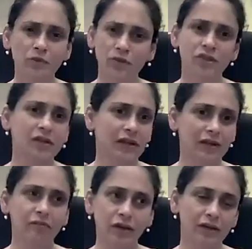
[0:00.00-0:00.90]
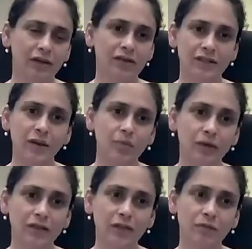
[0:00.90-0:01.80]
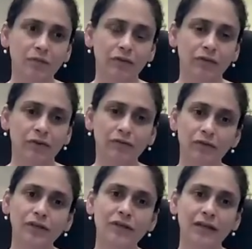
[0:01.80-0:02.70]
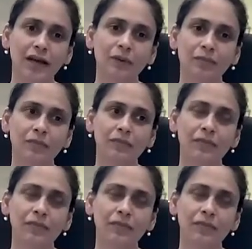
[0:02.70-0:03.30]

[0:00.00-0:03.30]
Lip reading: which are like regular templates, but for the first time,